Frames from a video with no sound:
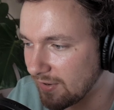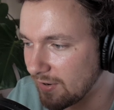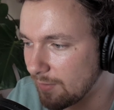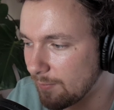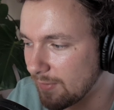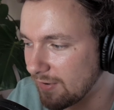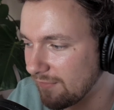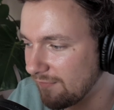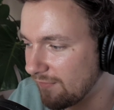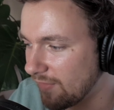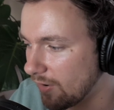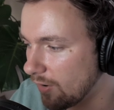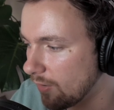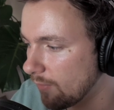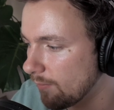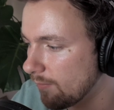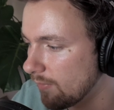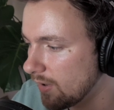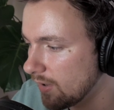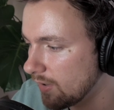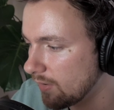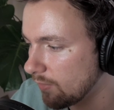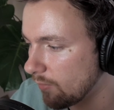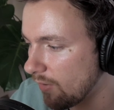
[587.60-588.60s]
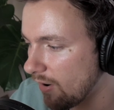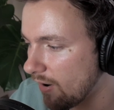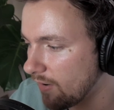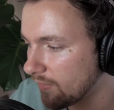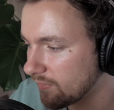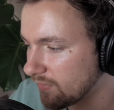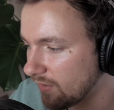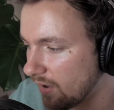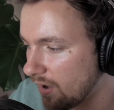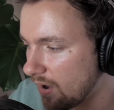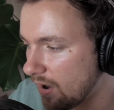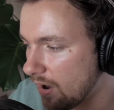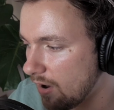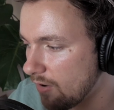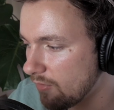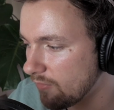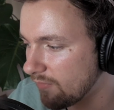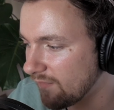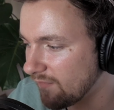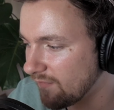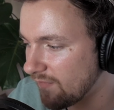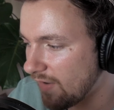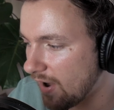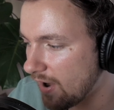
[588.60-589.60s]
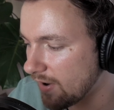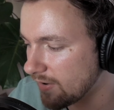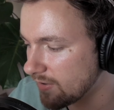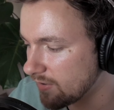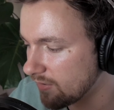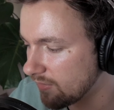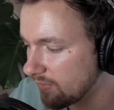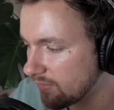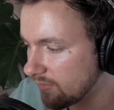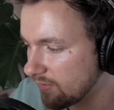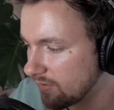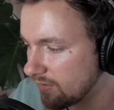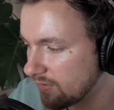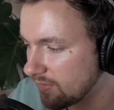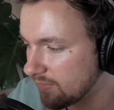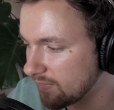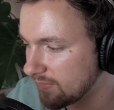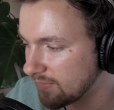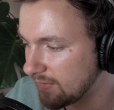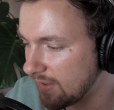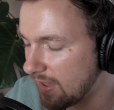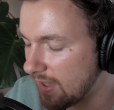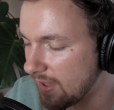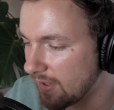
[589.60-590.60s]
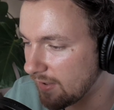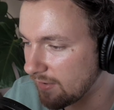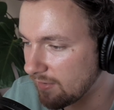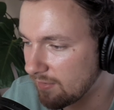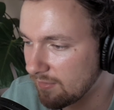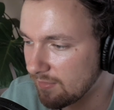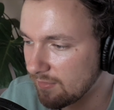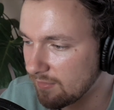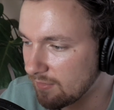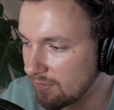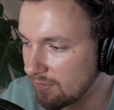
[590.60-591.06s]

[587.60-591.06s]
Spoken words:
him in a film where I was like, oh, fuck, you're sick.